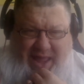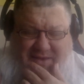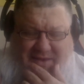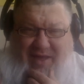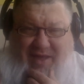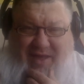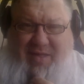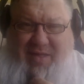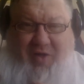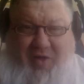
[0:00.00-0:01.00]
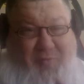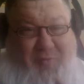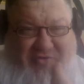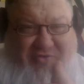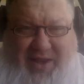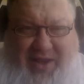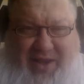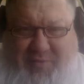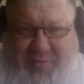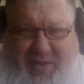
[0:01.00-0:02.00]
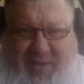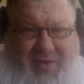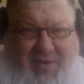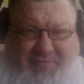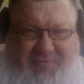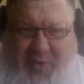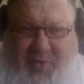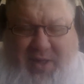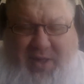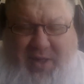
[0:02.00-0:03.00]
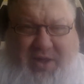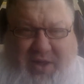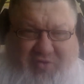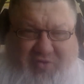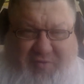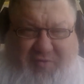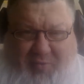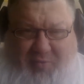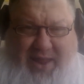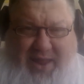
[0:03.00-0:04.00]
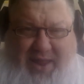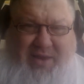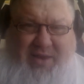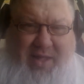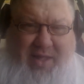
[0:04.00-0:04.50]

And also a shout out to our nephew, Joseph Duran.